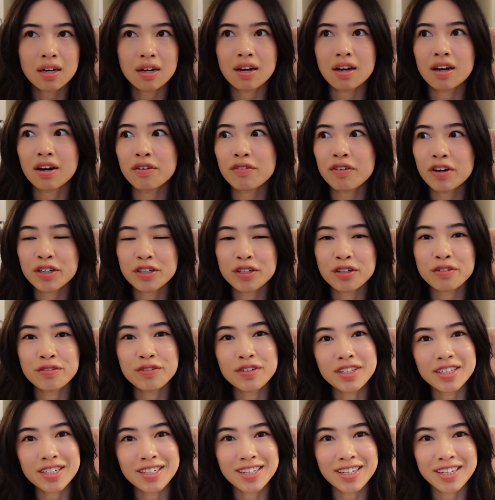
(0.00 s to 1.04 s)
I find her
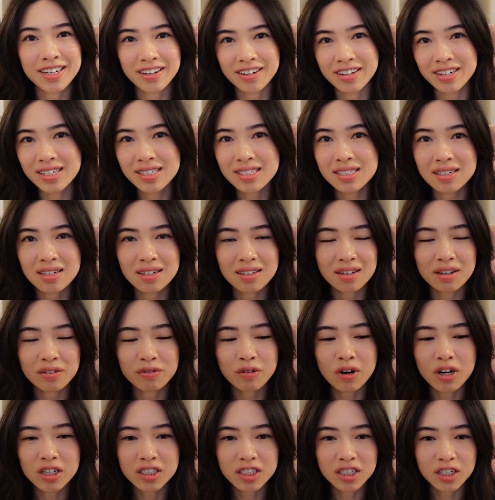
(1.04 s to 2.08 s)
really hilarious, and I love
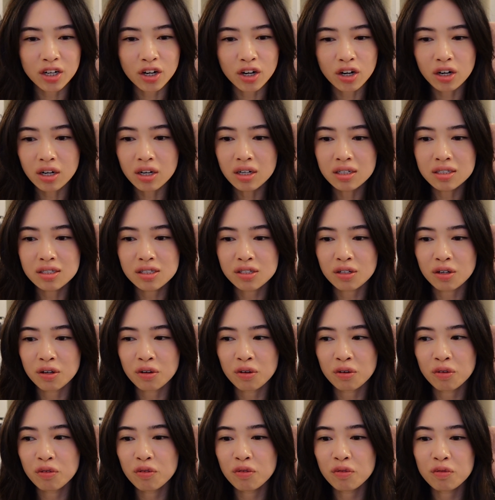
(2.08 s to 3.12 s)
watching her.
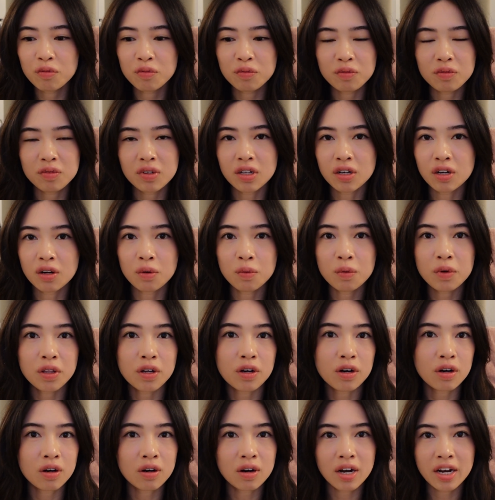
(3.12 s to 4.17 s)
So, with
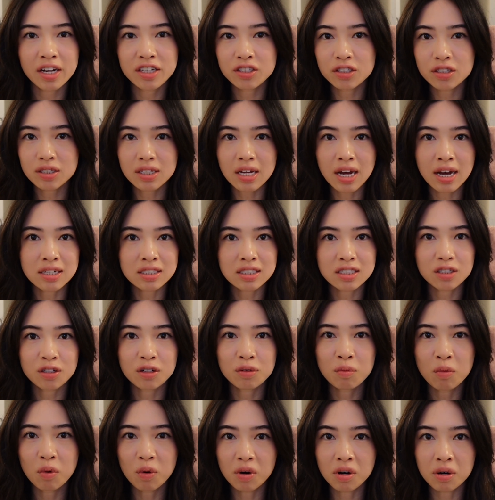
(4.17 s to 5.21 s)
her, I just ask her
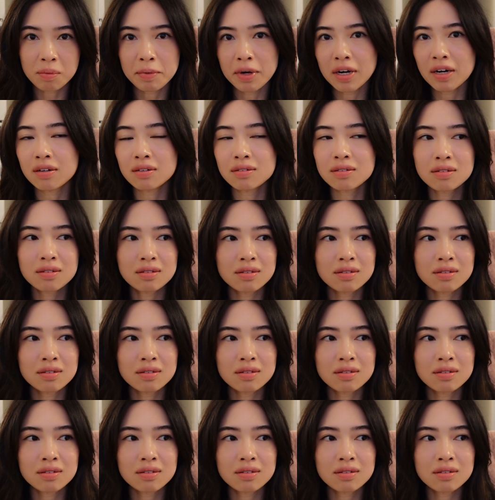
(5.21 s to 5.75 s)
more about,